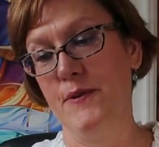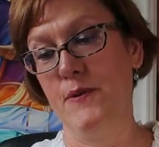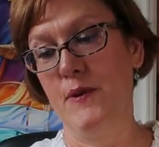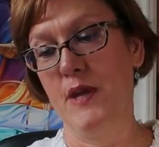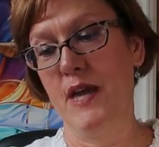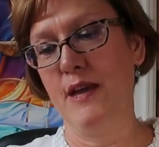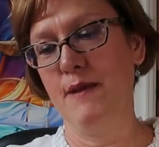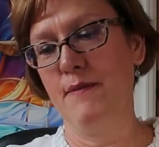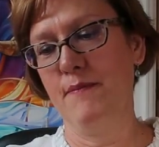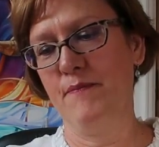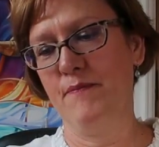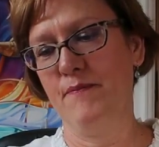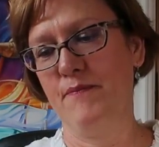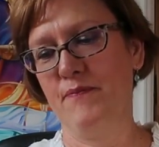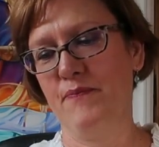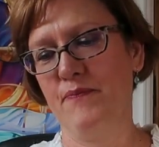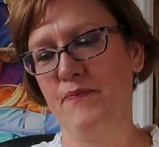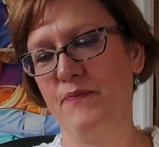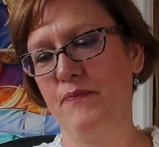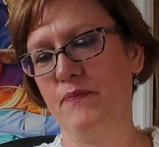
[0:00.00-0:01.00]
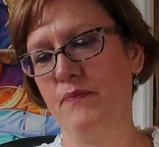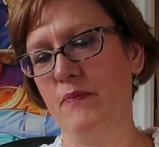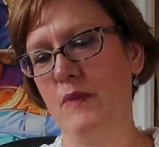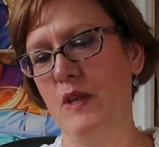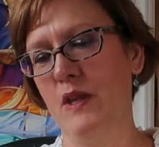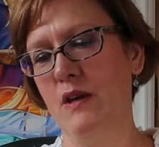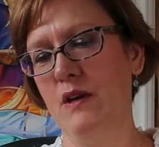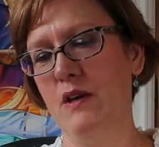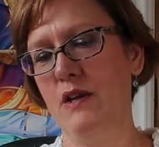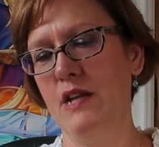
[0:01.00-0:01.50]
Okay,
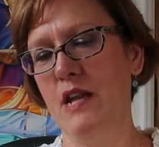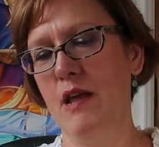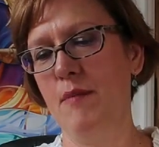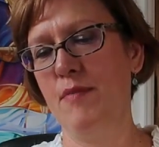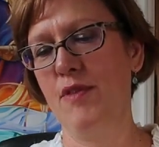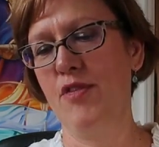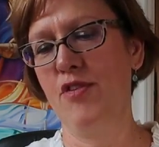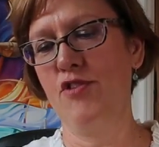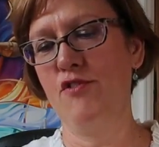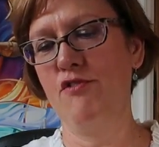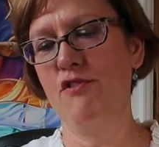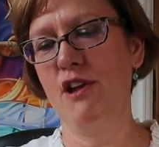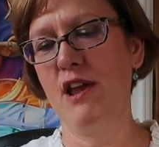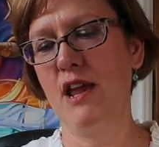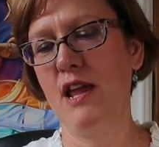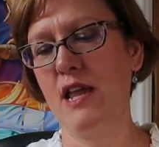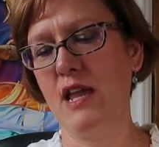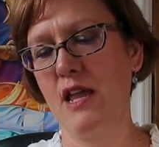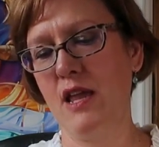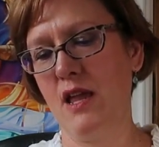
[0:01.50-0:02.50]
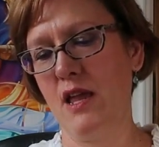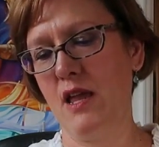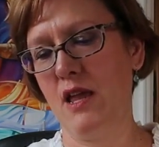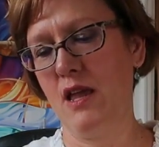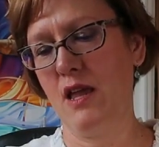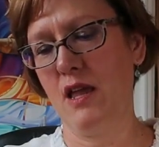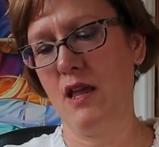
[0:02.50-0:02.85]
card number three.